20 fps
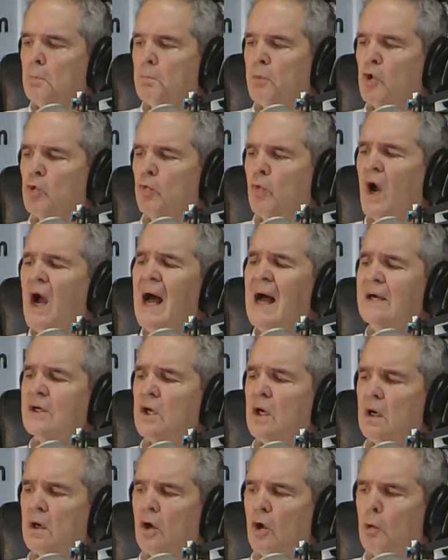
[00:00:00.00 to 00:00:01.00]

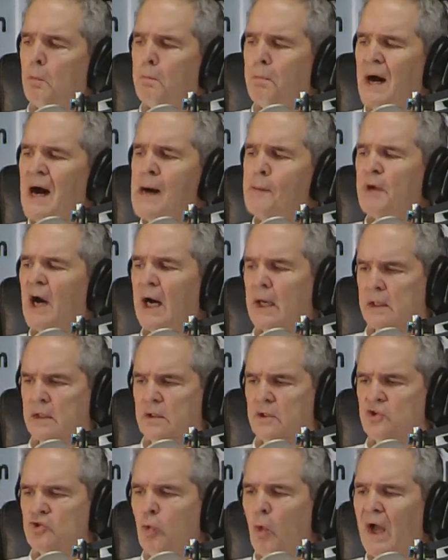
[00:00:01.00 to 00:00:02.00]
Barack Obama,
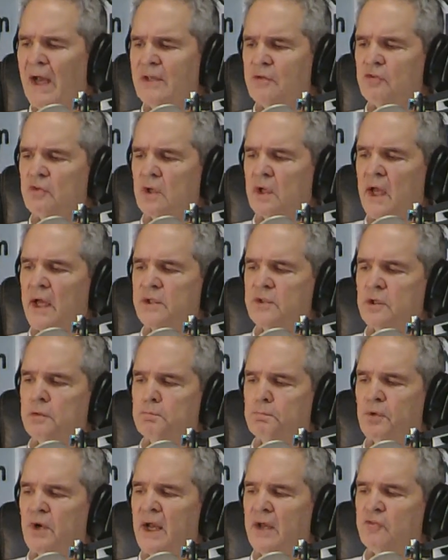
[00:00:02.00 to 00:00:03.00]
twice
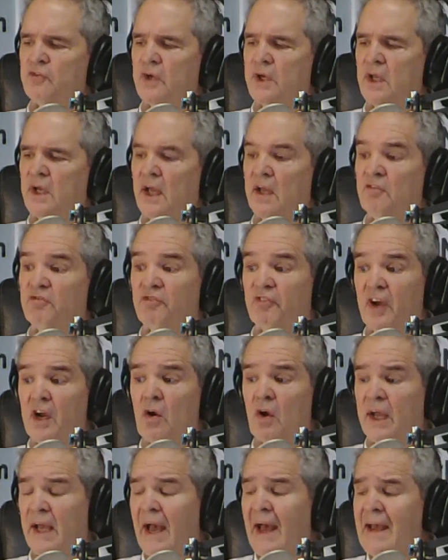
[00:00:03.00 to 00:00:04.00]
elected president and
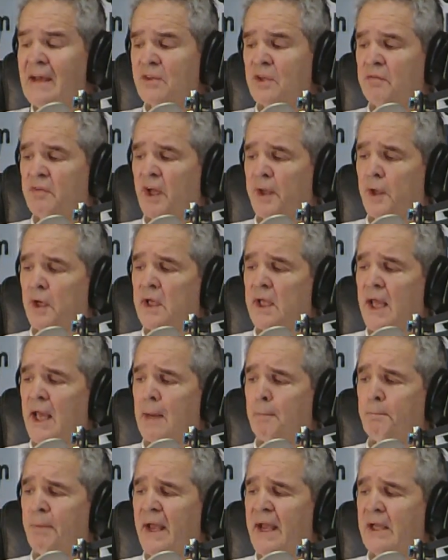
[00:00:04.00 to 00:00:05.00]
very active on the
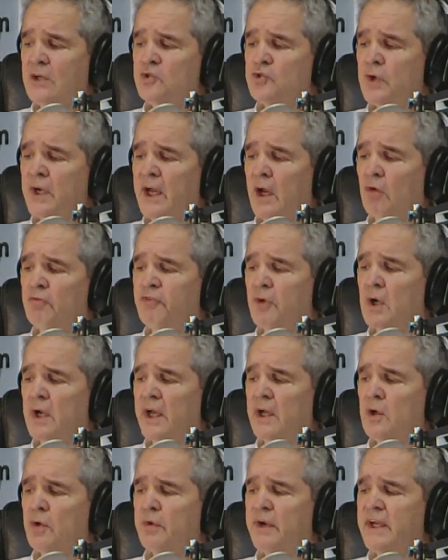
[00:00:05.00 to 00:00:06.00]
campaign trail for
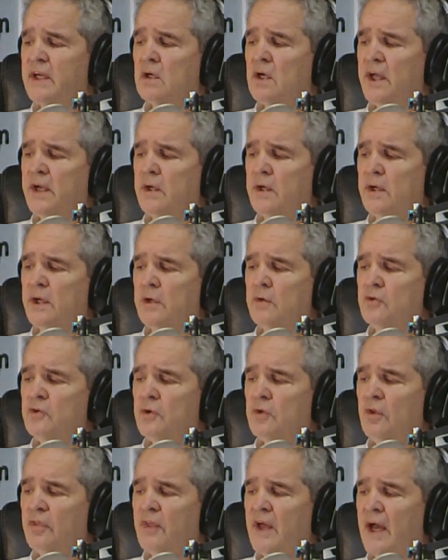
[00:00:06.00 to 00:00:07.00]
Hillary Clinton in
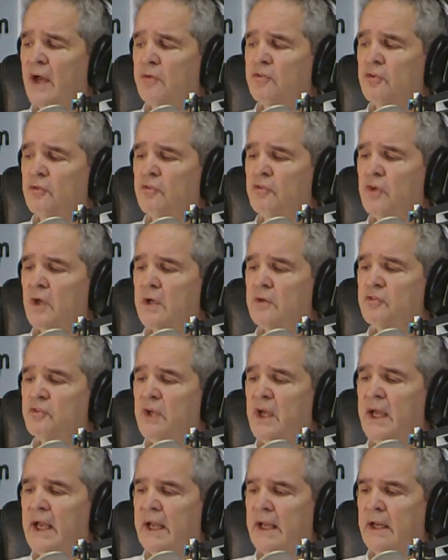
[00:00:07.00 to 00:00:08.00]
two thousand
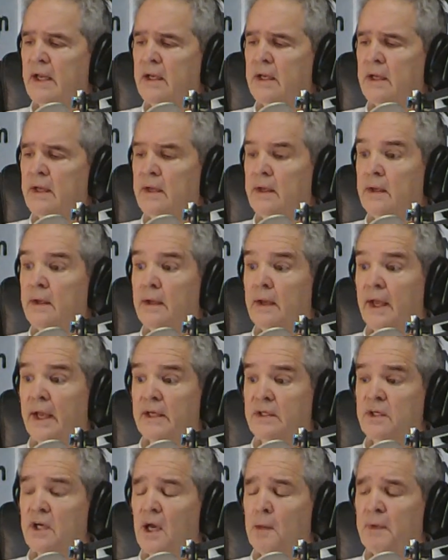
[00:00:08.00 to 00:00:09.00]
sixteen,
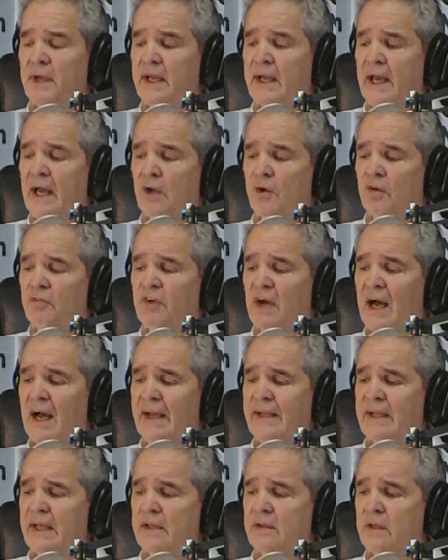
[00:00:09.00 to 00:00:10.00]
and coming out of
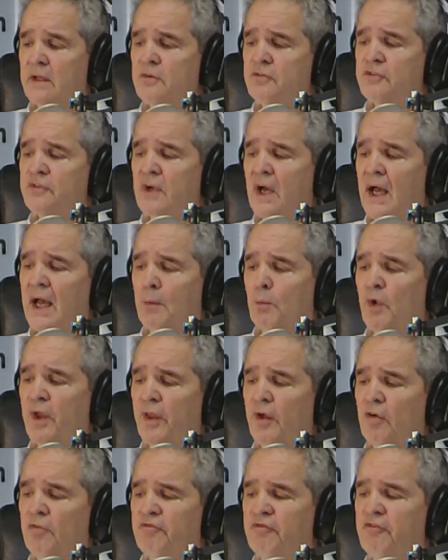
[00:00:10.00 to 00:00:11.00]
hiding this time
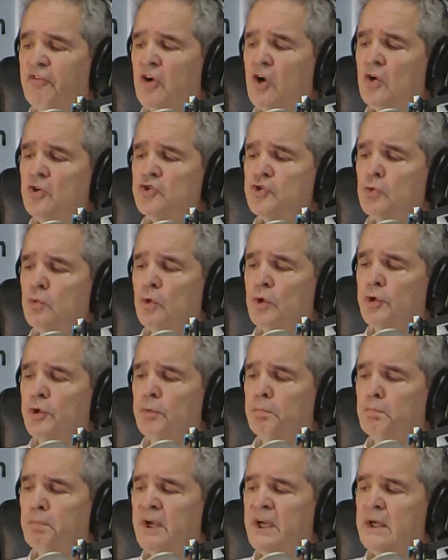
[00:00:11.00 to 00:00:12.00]
with a virtual
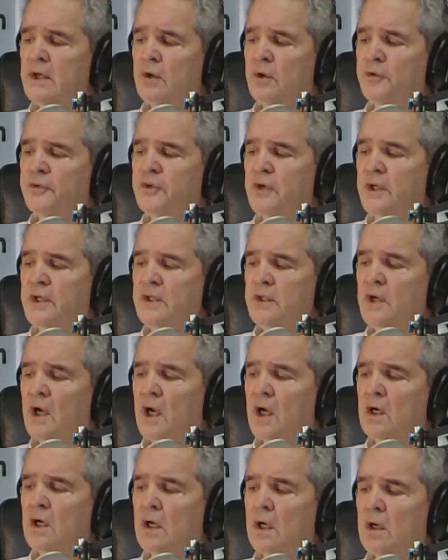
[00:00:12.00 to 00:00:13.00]
appeal to
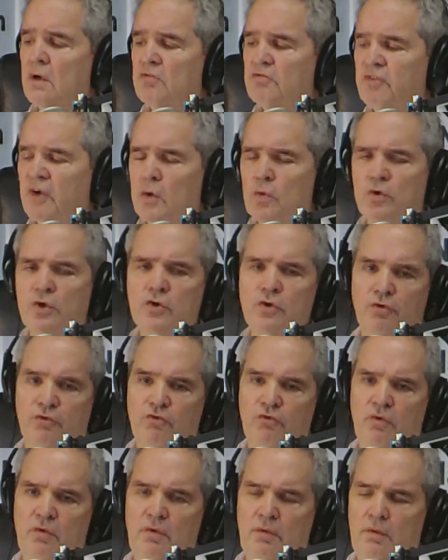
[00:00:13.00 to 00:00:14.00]
young
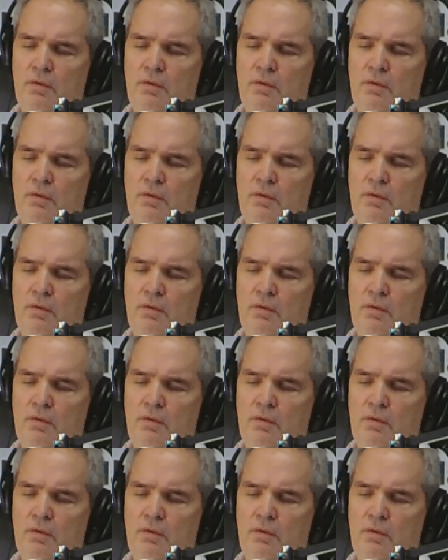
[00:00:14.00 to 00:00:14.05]
voters.